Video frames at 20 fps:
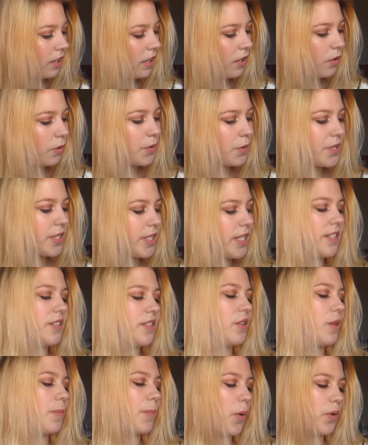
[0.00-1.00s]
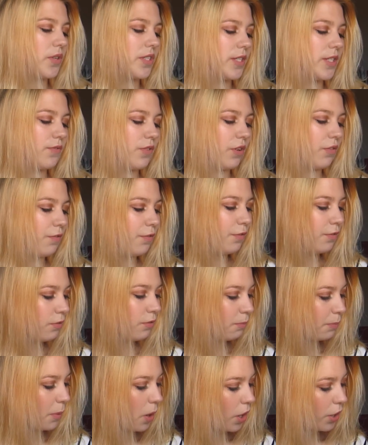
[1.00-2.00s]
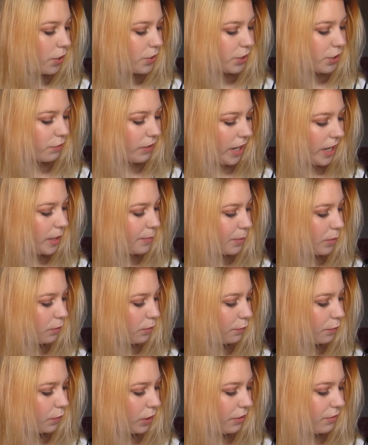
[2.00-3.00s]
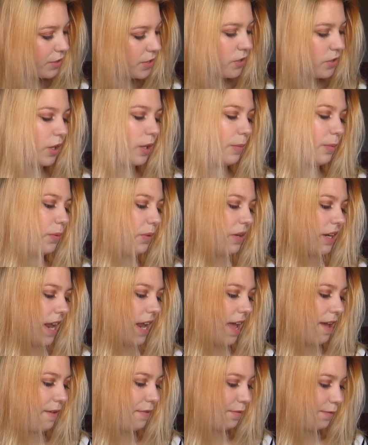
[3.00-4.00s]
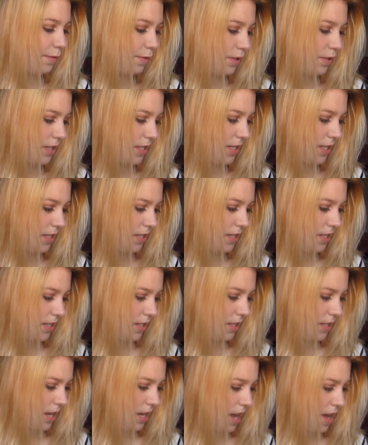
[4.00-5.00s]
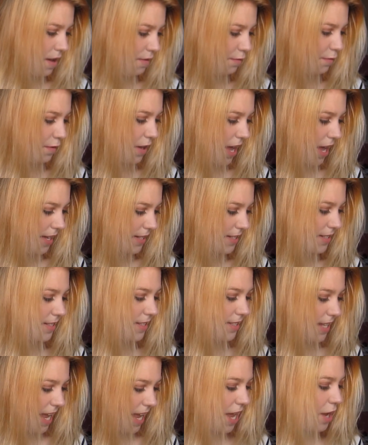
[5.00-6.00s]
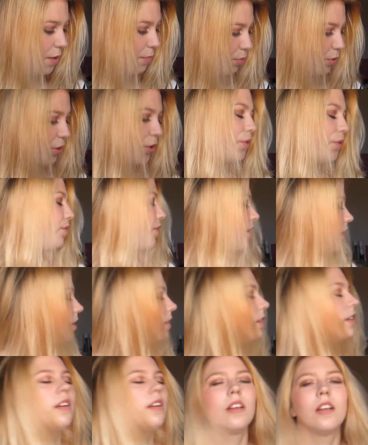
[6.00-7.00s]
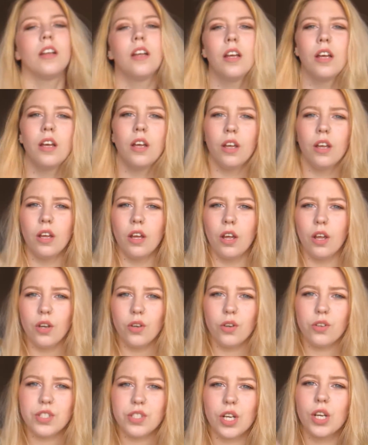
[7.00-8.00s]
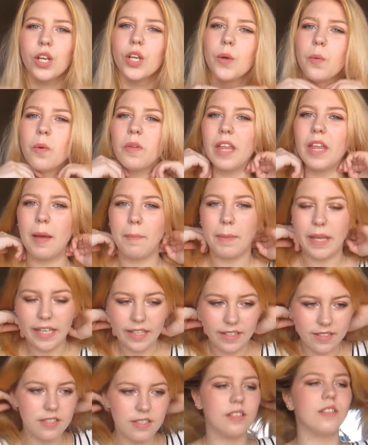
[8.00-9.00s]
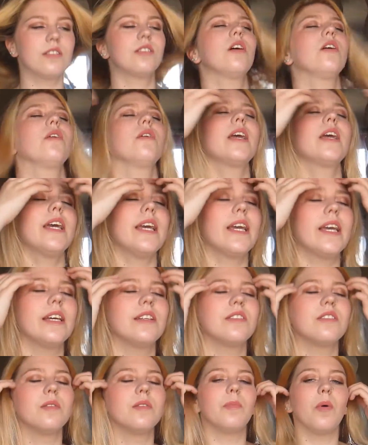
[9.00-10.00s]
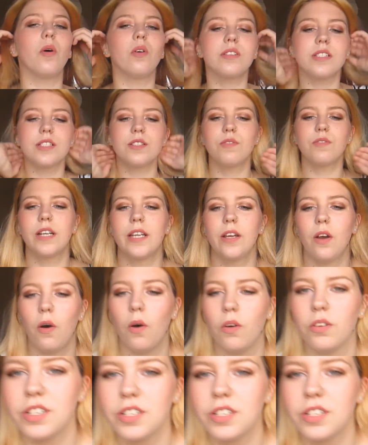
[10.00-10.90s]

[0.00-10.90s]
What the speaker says: Also says that the box is biodegradable, fully recyclable and FSC approved. Not a clue what that means. So getting into the box, it's really hot.